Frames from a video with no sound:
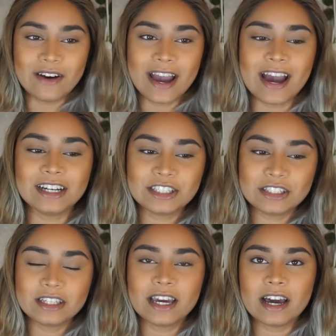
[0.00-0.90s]
I
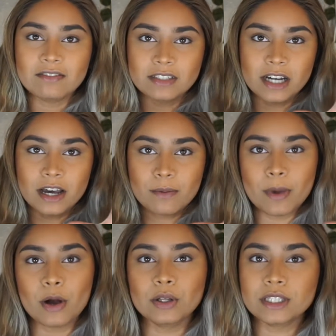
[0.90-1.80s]
actually have done my
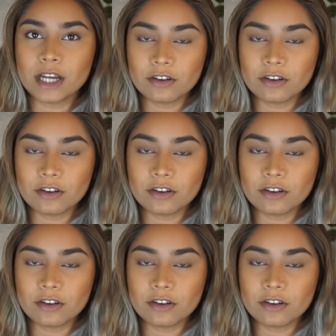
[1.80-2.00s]
whole entire